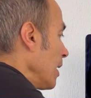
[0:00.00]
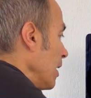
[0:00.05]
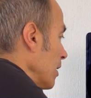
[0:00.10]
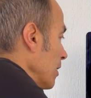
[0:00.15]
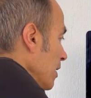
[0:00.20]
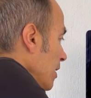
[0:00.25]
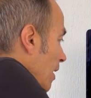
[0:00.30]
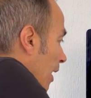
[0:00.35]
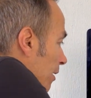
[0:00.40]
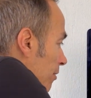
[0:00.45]

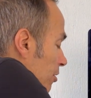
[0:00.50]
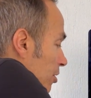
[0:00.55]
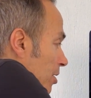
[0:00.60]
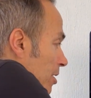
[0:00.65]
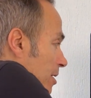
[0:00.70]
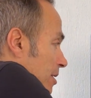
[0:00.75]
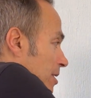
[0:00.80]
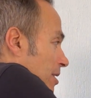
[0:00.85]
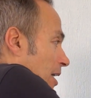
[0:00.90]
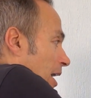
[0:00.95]
The
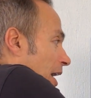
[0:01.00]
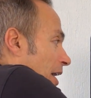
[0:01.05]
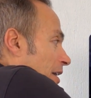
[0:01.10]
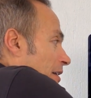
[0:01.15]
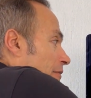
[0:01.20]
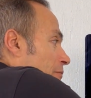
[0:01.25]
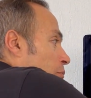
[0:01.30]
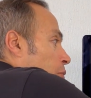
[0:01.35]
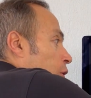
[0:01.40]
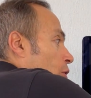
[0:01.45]
nutrients I
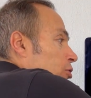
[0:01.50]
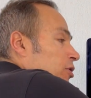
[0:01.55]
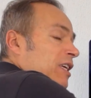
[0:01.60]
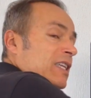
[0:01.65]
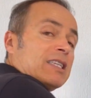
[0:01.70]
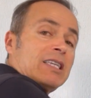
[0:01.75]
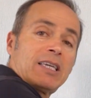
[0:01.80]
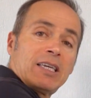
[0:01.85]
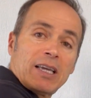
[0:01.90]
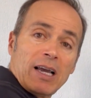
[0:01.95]
have
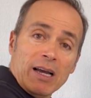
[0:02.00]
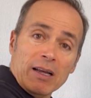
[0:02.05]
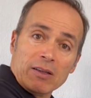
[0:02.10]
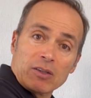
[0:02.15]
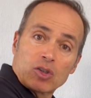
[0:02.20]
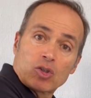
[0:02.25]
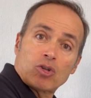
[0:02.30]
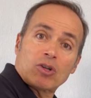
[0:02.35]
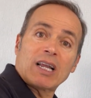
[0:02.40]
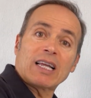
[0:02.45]
plotted here
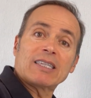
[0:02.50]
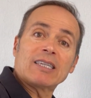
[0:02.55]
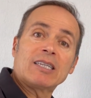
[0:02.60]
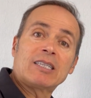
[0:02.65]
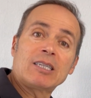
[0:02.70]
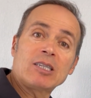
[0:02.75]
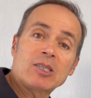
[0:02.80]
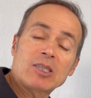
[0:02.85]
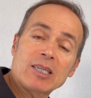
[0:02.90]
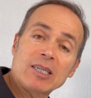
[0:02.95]
so that it
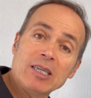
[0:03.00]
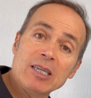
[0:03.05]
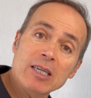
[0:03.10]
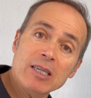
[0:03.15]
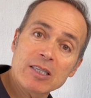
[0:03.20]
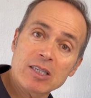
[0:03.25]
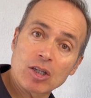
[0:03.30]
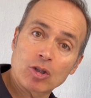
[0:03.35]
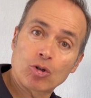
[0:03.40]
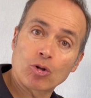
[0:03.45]
is
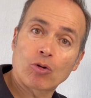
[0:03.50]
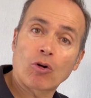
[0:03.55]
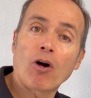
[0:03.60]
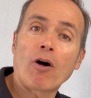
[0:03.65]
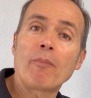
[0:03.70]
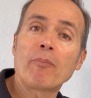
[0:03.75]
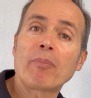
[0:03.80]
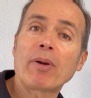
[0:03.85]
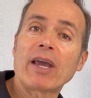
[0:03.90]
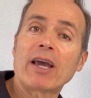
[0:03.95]
easy to
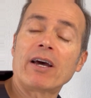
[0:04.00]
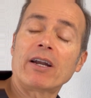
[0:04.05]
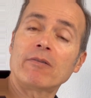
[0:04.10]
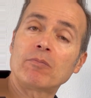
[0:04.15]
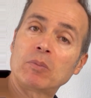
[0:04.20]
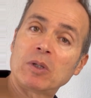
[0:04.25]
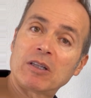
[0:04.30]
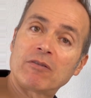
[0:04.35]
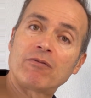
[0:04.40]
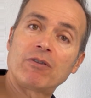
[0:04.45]
compare
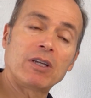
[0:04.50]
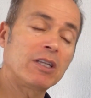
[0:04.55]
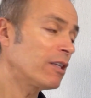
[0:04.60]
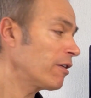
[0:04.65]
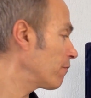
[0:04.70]
between the